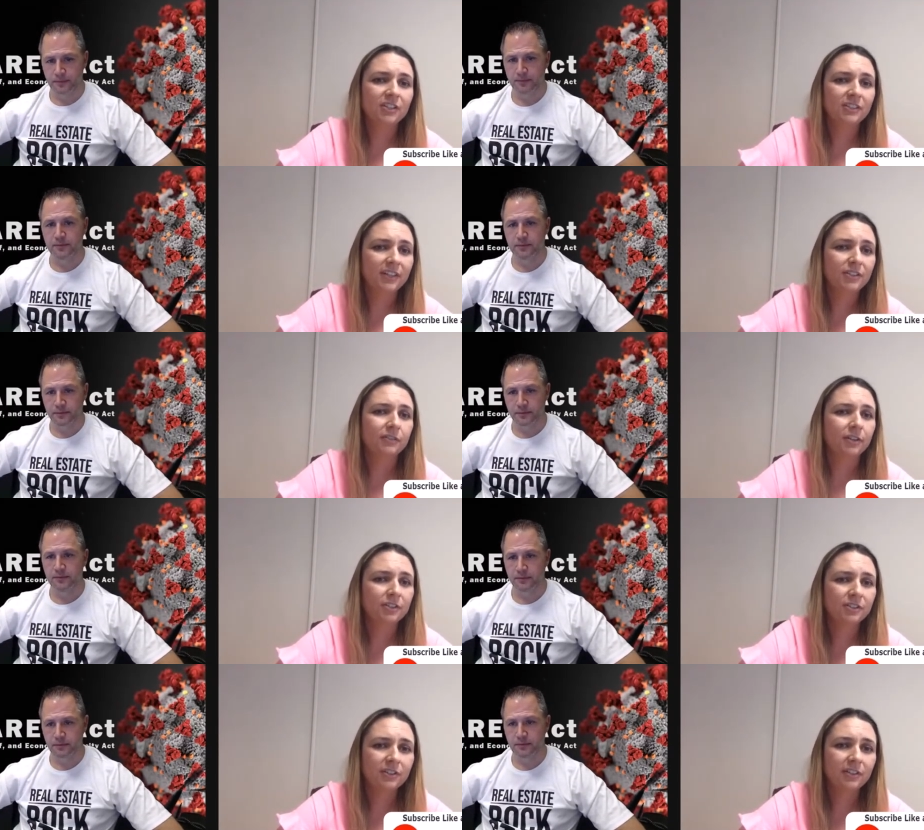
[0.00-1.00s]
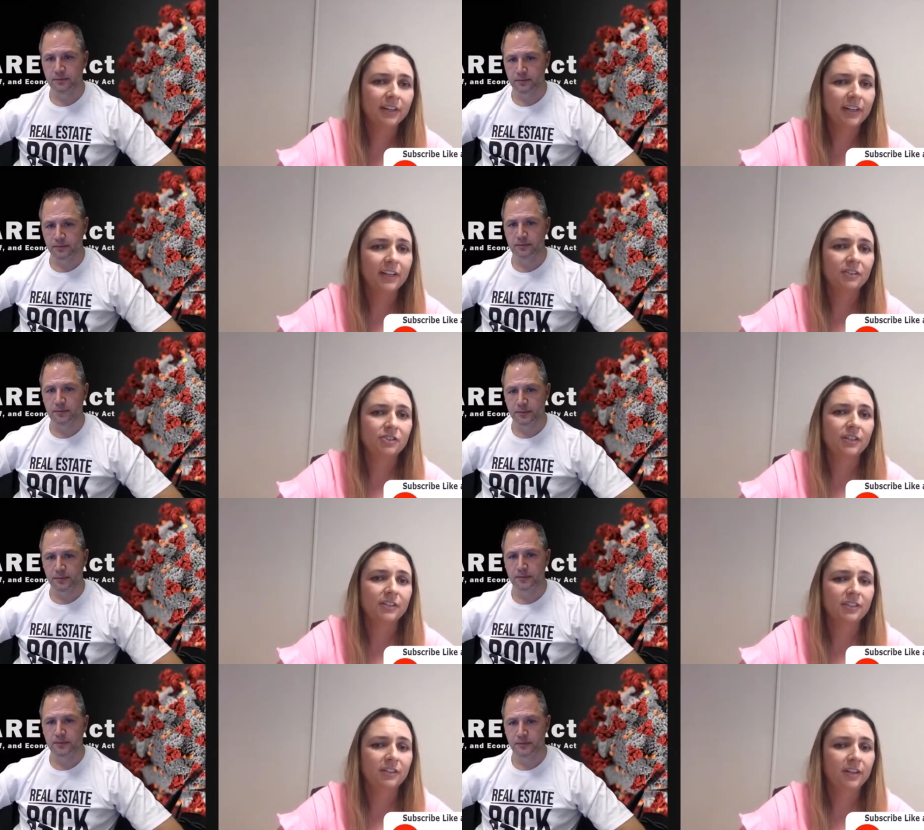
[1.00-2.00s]
Speaker 1: a sense of urgency that I can't
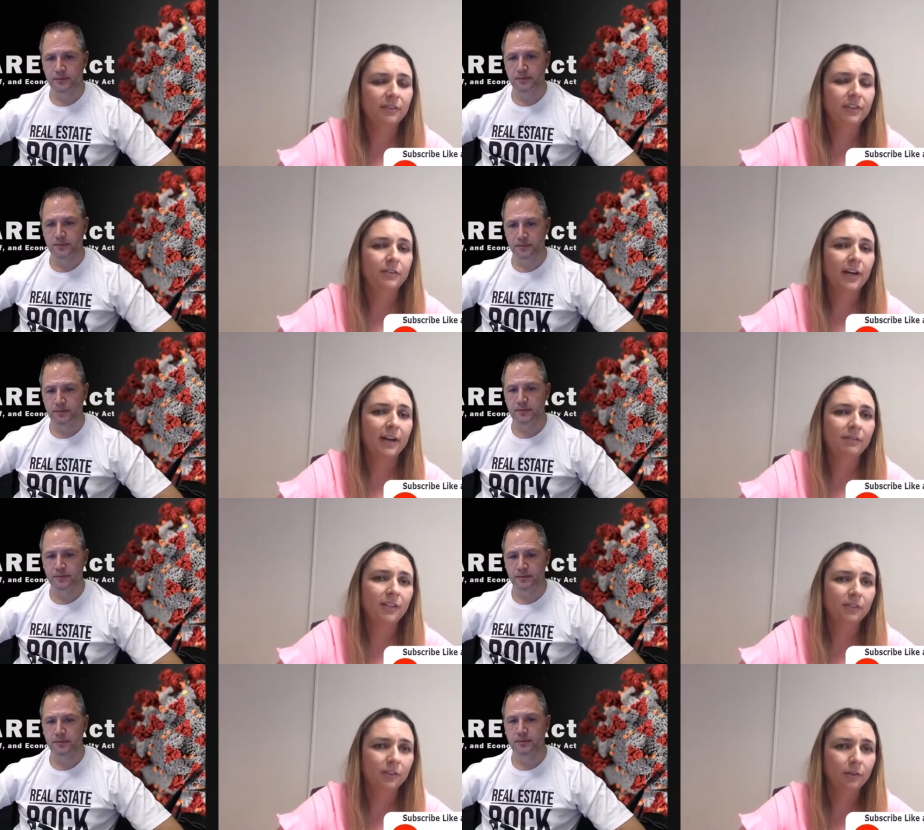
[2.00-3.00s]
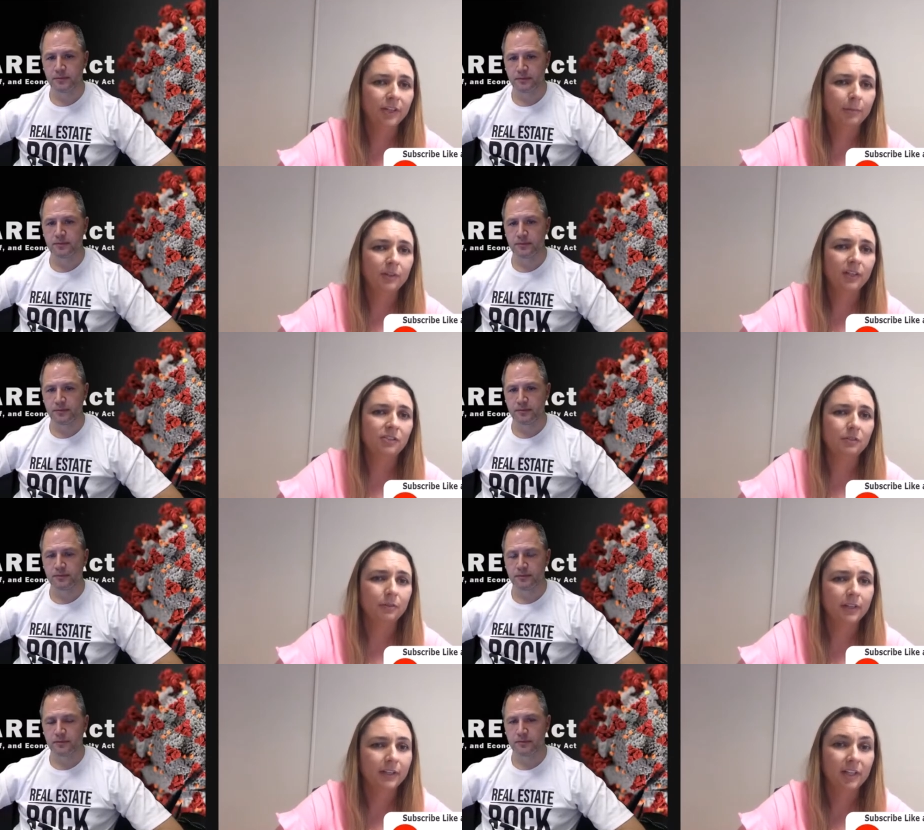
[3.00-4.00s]
stress it enough that you have to get the loan
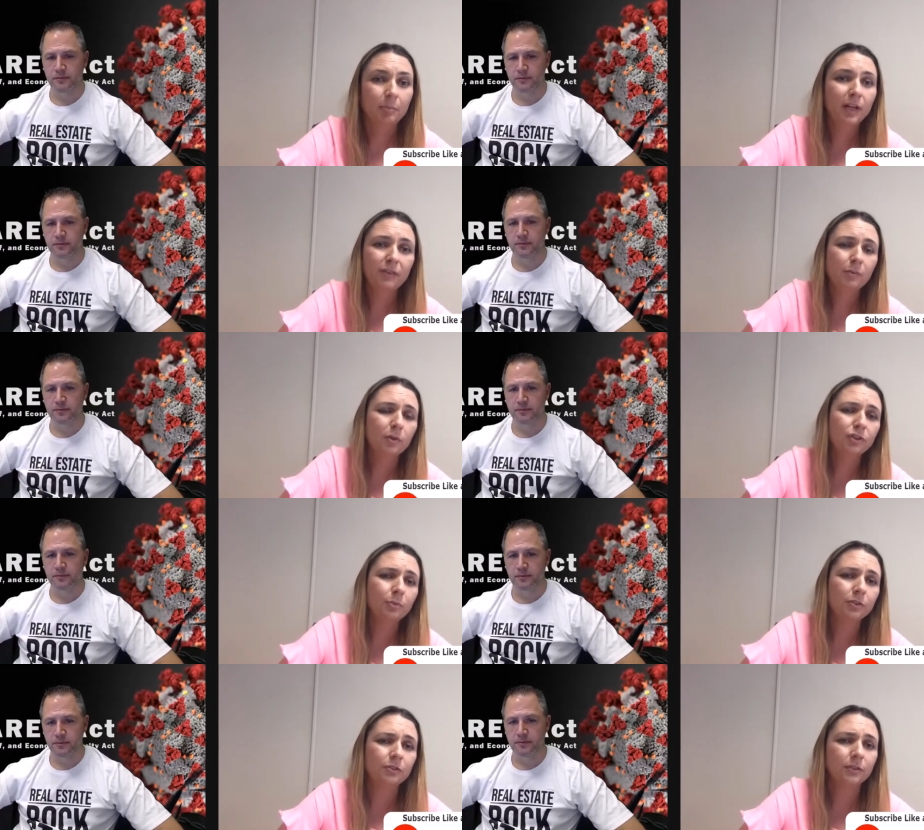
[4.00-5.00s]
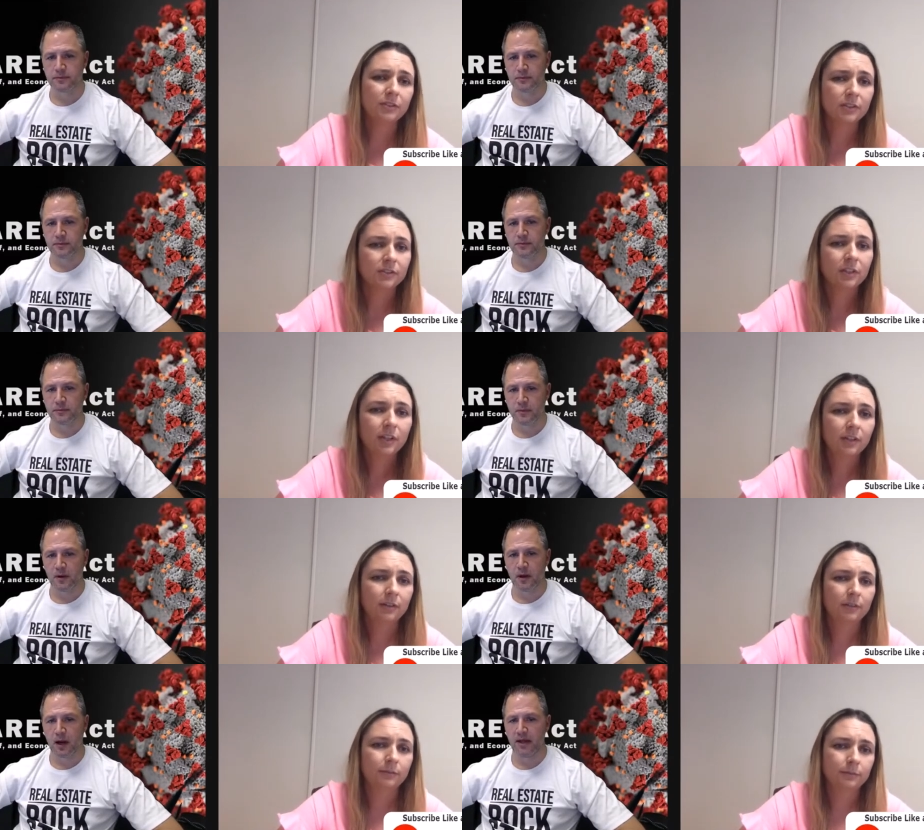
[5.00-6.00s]
application right and apply for multiple sources.
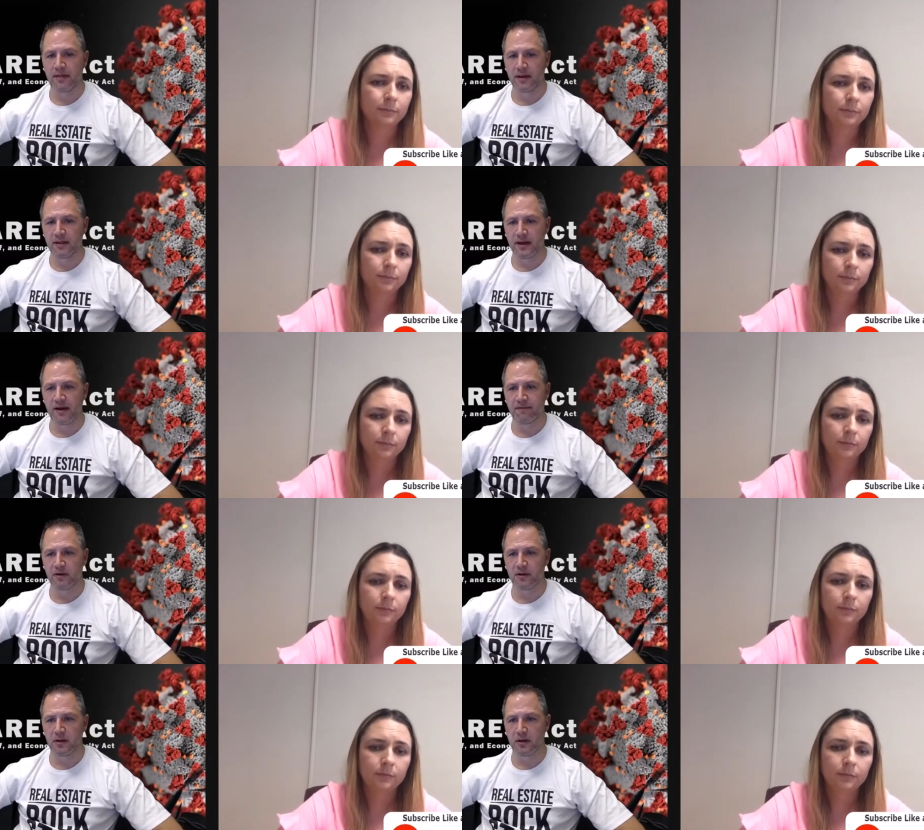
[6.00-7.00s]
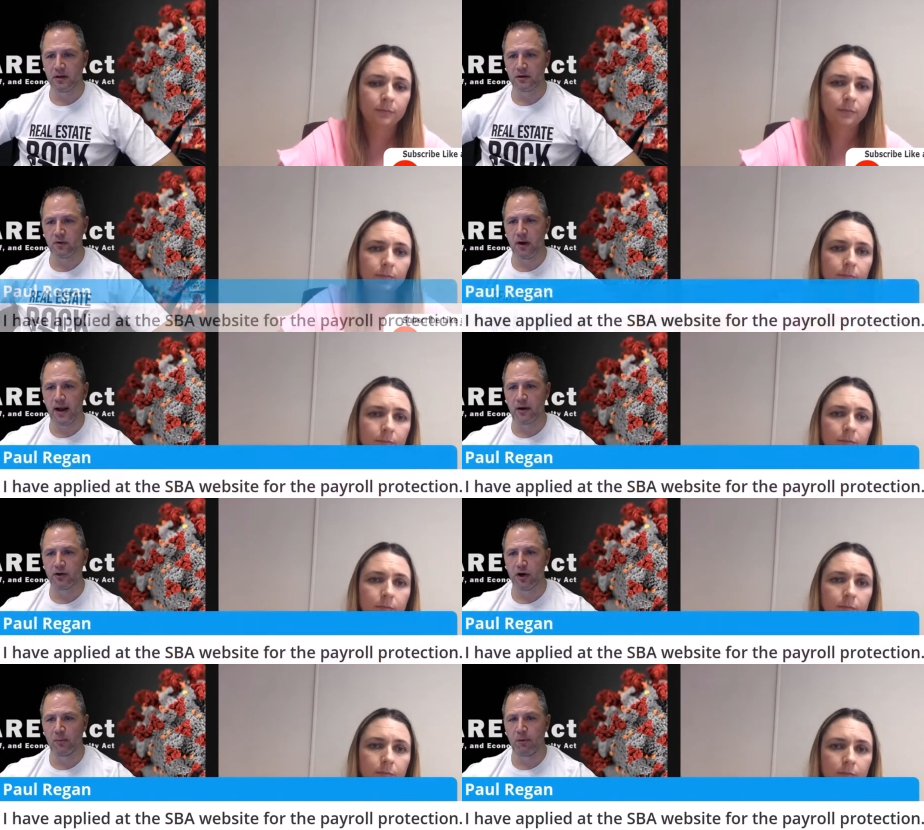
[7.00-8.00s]
Speaker 2: Yeah, I think they definitely are going to run
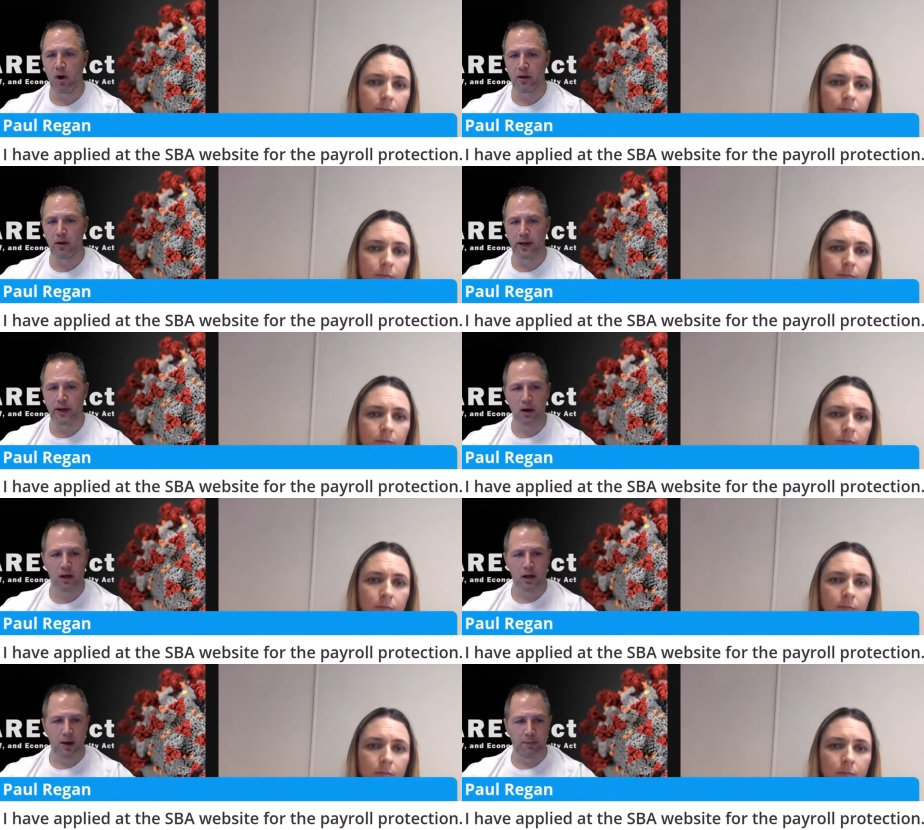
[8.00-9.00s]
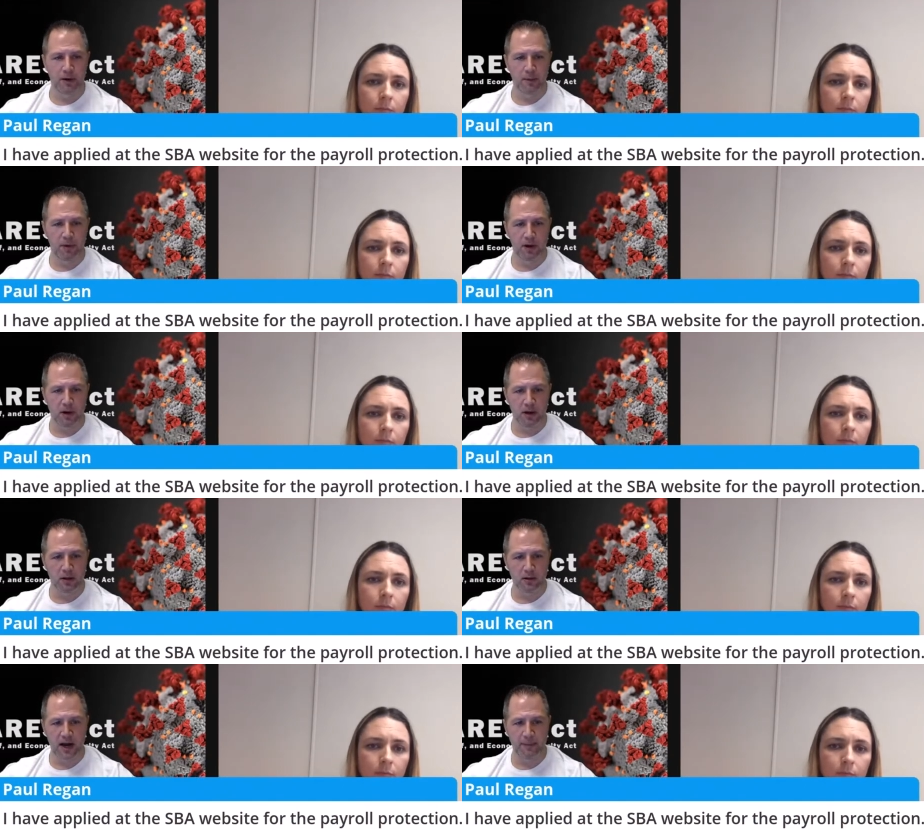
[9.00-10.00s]
out. You know, Paul here, I put up a
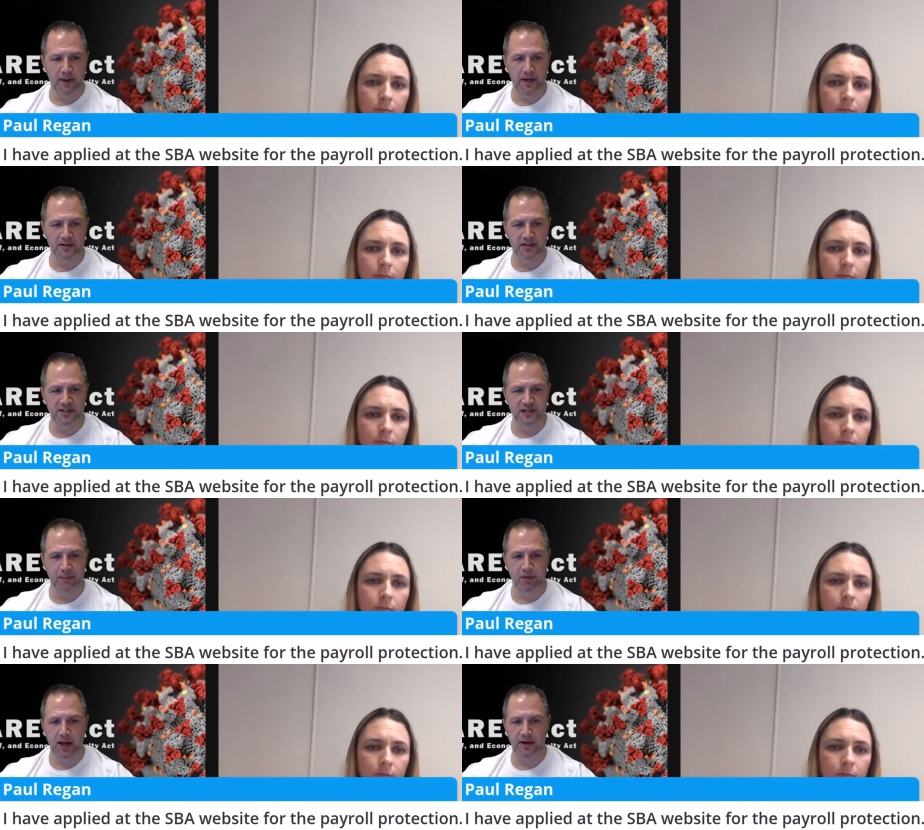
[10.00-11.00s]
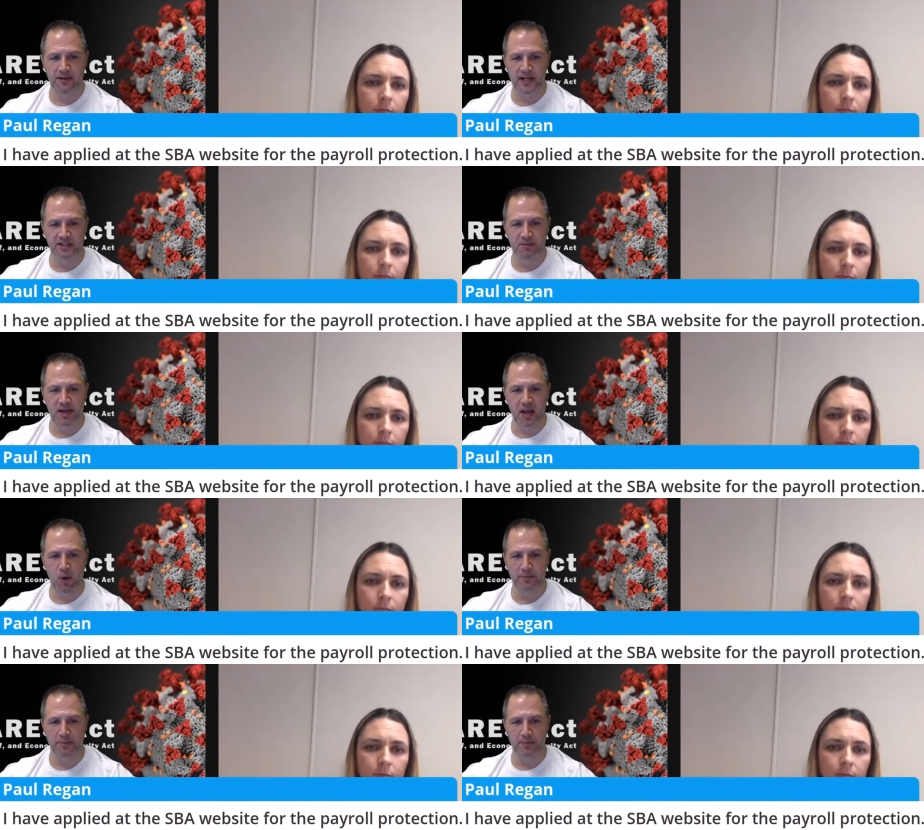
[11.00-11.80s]
little comment here. He says he applied on the SBA